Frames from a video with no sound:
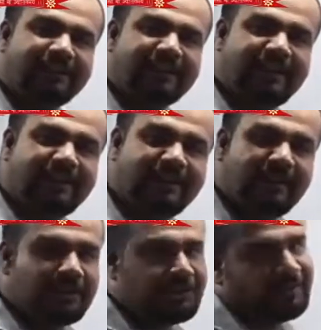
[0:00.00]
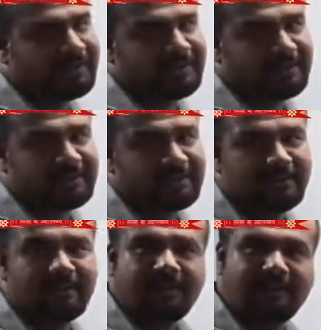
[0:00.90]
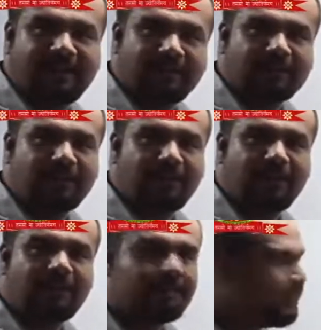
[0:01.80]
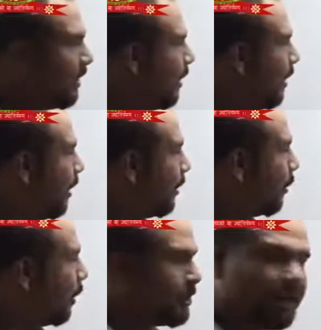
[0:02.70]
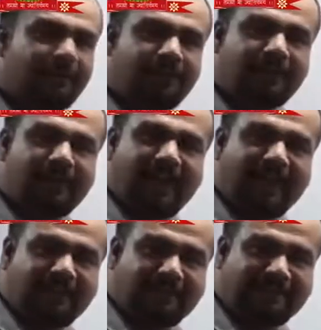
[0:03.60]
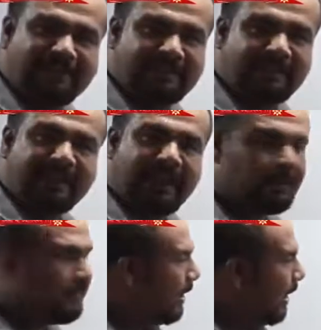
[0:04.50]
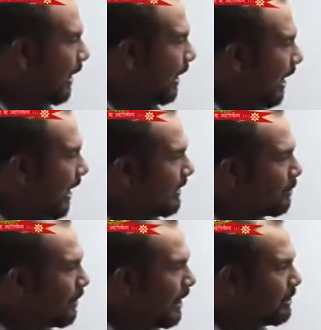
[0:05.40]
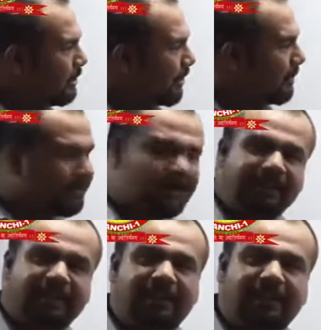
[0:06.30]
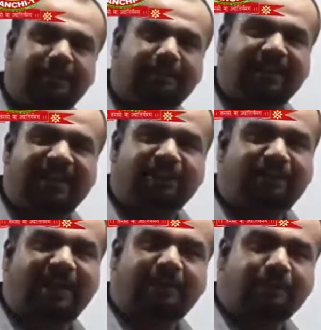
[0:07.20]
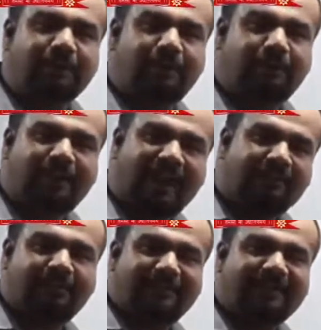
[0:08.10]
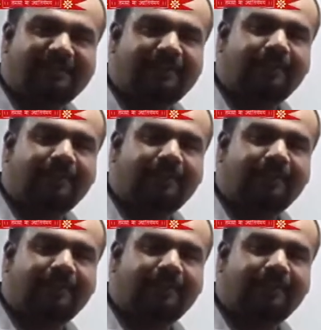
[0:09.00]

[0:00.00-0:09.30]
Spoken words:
and Z26. That was for your knowledge of alphabets. Now, as soon as you remember the place values of alphabets,